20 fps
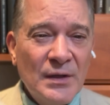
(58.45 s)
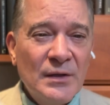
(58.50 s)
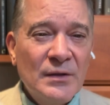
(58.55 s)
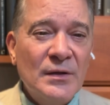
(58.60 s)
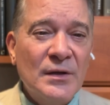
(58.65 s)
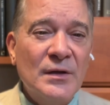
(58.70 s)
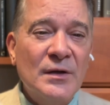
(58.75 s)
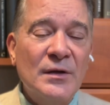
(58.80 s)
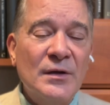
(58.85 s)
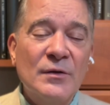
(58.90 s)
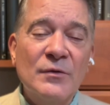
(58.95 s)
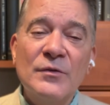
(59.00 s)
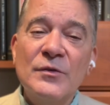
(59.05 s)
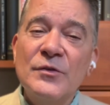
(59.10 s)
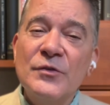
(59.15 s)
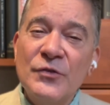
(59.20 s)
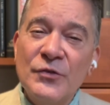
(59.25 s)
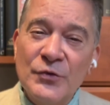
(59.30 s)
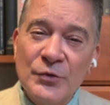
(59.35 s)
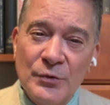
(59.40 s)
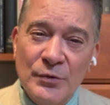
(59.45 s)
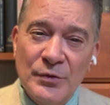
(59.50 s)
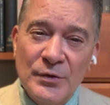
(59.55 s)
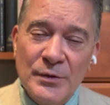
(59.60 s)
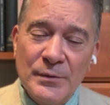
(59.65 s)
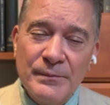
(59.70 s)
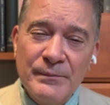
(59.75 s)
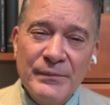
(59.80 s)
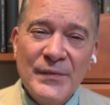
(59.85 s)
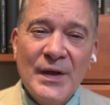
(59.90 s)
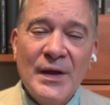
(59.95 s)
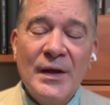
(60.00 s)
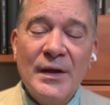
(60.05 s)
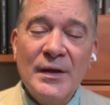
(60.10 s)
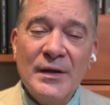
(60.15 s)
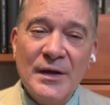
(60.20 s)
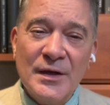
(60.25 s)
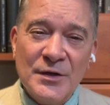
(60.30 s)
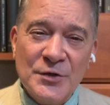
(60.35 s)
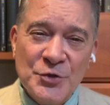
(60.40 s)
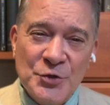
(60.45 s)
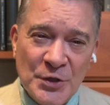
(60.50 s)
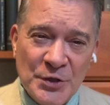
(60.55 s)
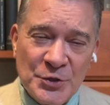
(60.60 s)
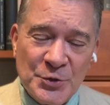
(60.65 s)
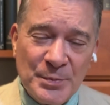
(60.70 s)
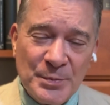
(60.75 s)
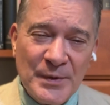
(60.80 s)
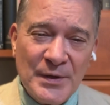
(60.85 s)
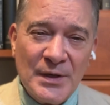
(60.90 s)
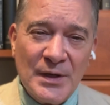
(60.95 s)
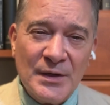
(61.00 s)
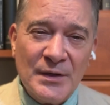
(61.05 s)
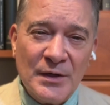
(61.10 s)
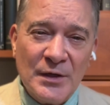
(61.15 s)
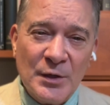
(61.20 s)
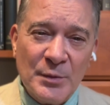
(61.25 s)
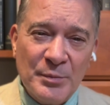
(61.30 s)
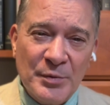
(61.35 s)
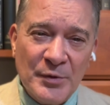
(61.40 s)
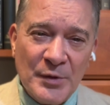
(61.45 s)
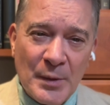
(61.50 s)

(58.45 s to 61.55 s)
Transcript: They're going to sue them and get a judgment, and they're going to put